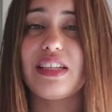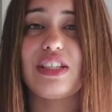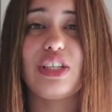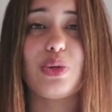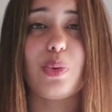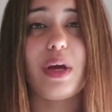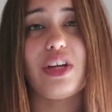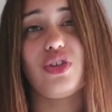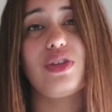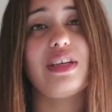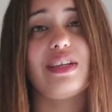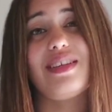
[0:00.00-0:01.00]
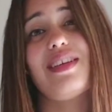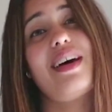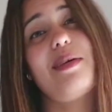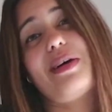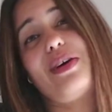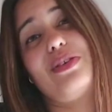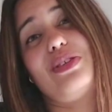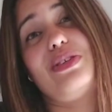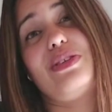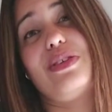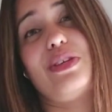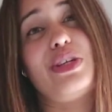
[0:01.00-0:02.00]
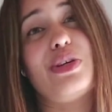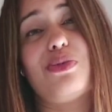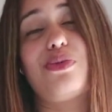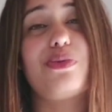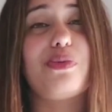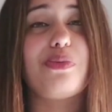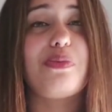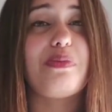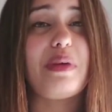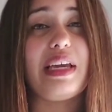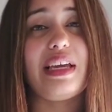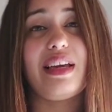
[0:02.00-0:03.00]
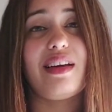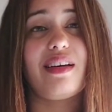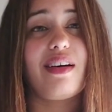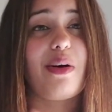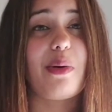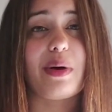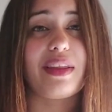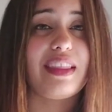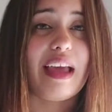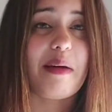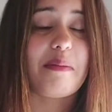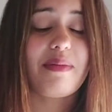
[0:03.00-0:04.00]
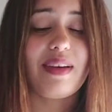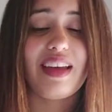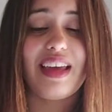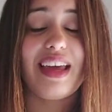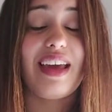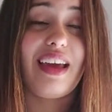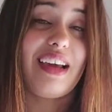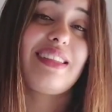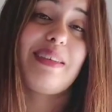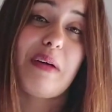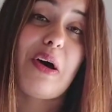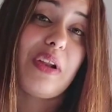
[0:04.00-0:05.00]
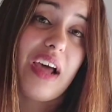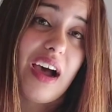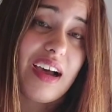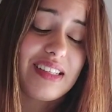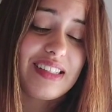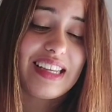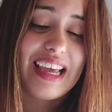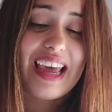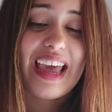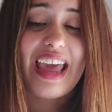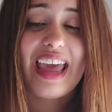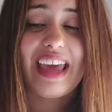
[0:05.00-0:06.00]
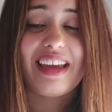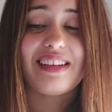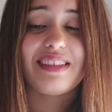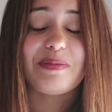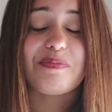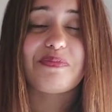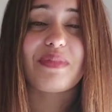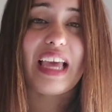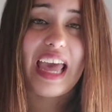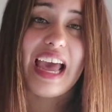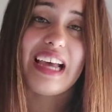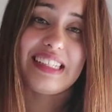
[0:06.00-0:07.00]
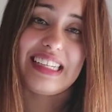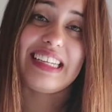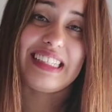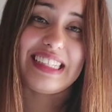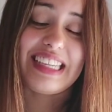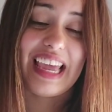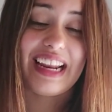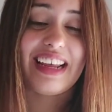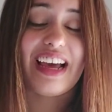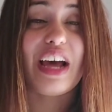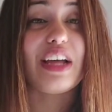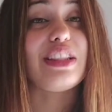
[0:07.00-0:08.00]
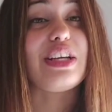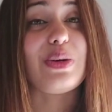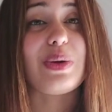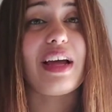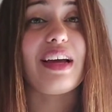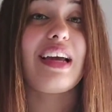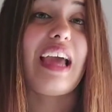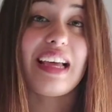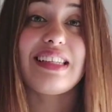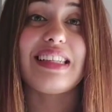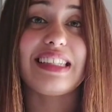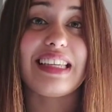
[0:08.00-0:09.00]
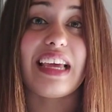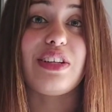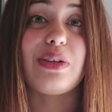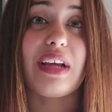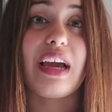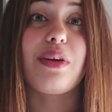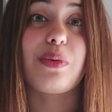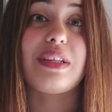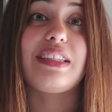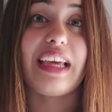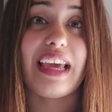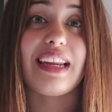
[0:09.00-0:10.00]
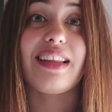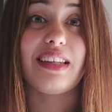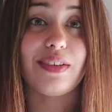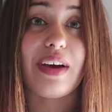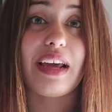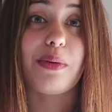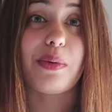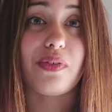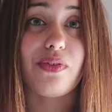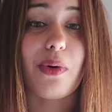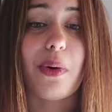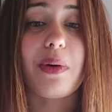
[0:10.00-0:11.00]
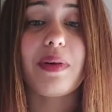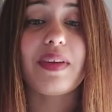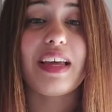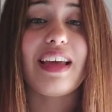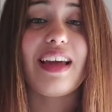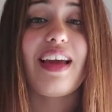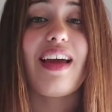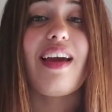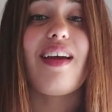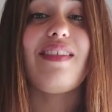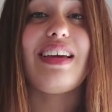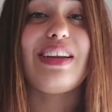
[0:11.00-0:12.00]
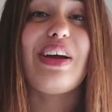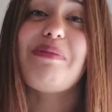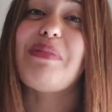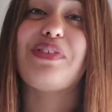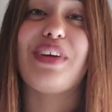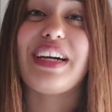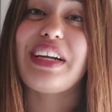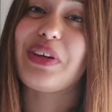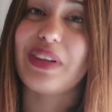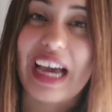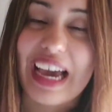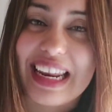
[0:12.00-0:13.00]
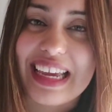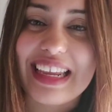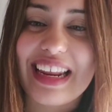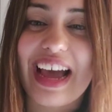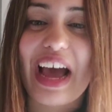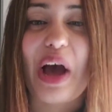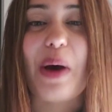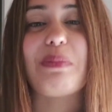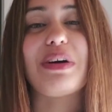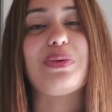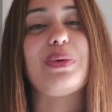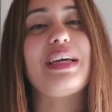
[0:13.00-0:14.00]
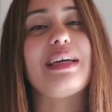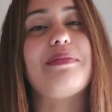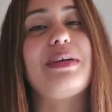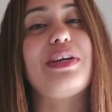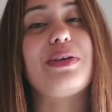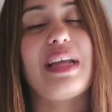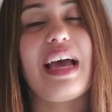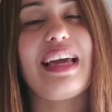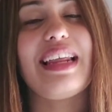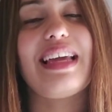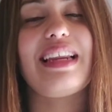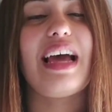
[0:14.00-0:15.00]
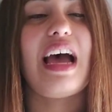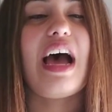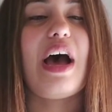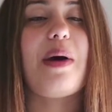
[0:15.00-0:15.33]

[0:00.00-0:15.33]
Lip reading: at the situation, it's not about you, me, or them. It's about us. And as it said, united we stand and divided we fall. We cannot be very united, but we can be united